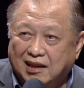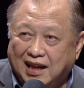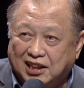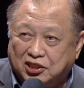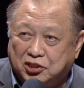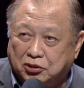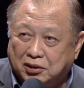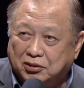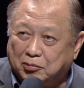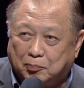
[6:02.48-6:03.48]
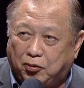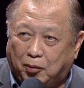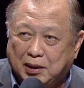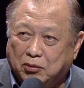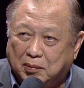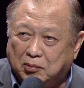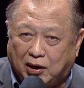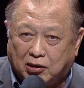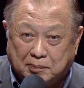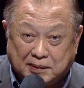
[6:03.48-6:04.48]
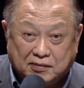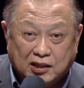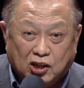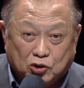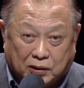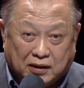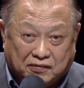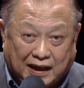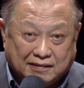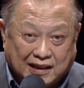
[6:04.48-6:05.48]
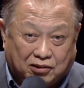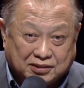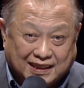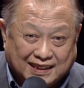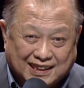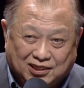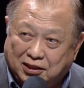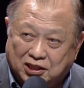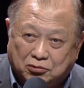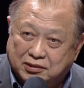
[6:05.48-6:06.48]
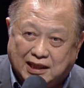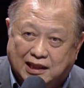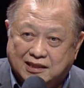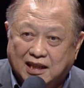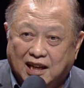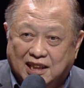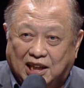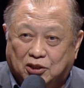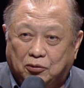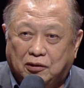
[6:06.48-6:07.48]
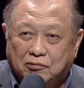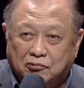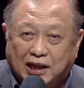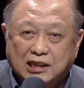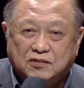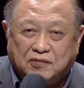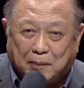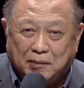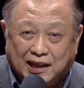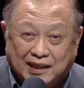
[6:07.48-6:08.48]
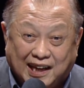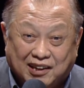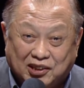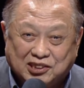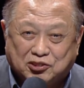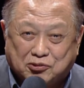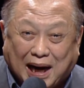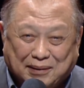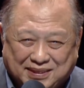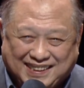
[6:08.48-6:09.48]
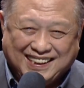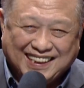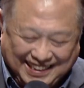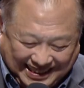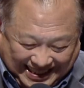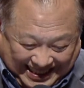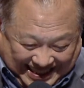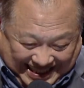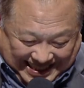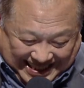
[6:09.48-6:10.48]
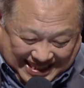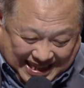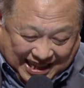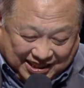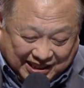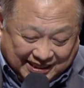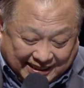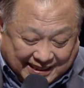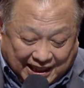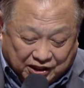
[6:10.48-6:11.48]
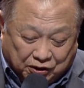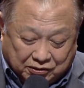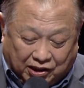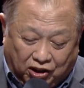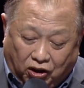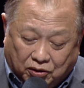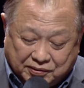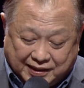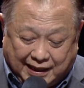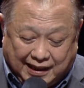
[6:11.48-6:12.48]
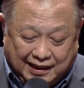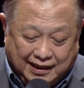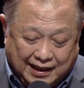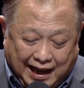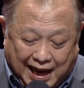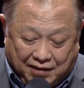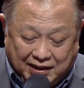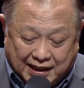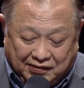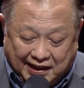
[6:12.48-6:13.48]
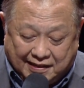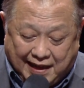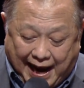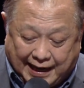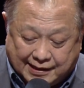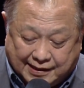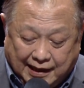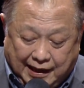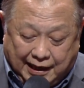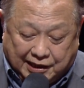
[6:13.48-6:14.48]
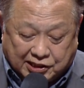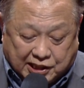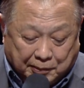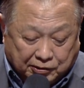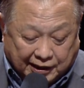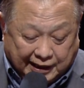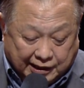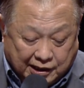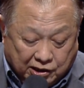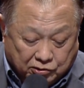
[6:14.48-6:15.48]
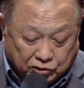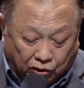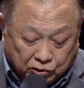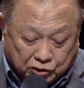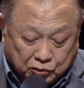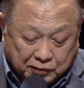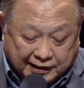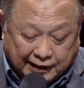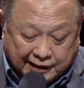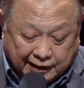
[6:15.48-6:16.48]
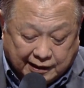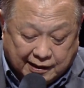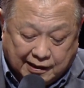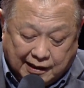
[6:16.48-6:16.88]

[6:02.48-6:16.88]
and the children would probably be well above 25,000. You know, in those days, they don't raise family, they raise tribes. Jesus then took the loaves and having given thanks, he distributed it to those who were seated.